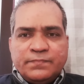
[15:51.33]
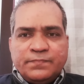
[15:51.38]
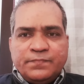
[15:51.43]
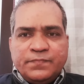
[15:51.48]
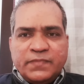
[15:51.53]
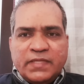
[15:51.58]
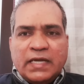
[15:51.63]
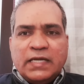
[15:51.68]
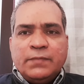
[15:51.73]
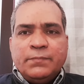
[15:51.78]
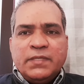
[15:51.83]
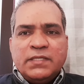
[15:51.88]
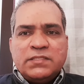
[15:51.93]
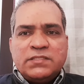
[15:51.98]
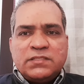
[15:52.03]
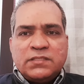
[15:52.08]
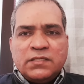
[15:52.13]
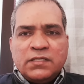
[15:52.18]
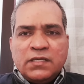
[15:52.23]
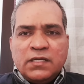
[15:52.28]
That
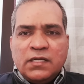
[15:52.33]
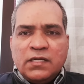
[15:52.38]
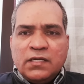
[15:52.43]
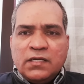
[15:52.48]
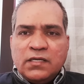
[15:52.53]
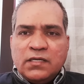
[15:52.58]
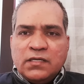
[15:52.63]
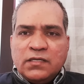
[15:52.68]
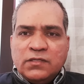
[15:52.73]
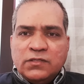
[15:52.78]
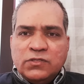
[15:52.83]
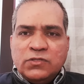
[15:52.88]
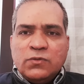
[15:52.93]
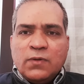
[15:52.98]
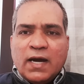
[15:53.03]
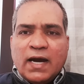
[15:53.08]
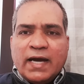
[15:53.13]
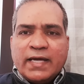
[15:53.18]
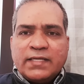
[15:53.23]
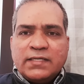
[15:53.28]
means you
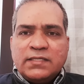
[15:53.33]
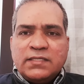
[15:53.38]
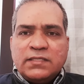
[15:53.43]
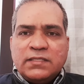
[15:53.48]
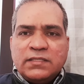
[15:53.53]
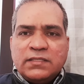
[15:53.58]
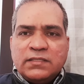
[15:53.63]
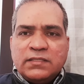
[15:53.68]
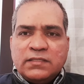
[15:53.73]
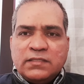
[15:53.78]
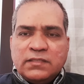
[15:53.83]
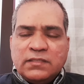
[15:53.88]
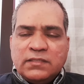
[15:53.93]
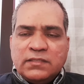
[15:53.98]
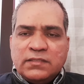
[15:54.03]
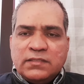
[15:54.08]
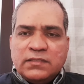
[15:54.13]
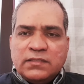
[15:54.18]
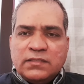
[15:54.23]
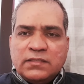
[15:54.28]
are a
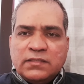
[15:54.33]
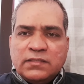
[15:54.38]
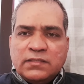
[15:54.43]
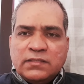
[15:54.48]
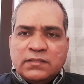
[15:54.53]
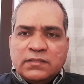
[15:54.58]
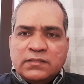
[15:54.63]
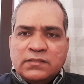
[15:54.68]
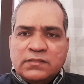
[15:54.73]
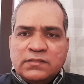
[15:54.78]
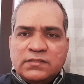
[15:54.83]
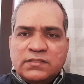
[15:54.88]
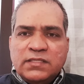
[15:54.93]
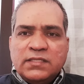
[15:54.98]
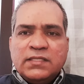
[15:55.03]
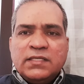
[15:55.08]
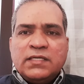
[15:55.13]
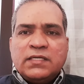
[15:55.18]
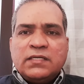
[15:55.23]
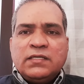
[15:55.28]

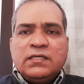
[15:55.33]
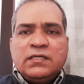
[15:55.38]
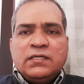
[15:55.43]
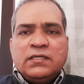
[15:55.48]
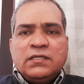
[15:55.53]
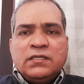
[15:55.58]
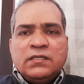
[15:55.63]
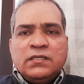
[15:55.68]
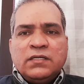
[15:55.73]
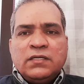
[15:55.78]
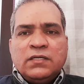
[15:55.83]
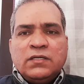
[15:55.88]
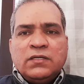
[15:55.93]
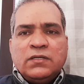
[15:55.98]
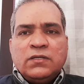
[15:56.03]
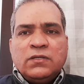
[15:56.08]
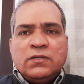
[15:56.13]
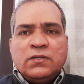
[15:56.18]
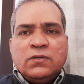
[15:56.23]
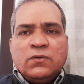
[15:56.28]
sinner
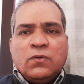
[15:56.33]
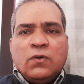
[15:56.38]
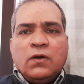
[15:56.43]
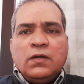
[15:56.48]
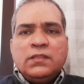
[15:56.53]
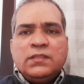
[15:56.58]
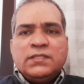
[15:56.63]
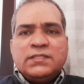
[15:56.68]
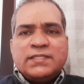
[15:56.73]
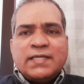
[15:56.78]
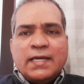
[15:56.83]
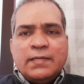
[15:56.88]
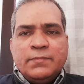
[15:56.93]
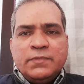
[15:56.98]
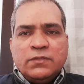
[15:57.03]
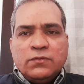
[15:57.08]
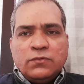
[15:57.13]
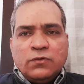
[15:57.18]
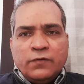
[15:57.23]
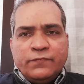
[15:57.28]
all the
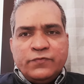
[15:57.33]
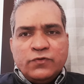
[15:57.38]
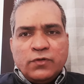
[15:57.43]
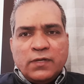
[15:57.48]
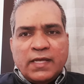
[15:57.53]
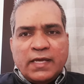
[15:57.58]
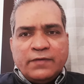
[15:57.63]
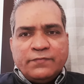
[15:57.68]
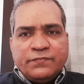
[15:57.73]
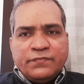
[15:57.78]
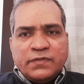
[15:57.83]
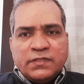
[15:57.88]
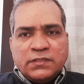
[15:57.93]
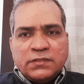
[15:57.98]
time of your life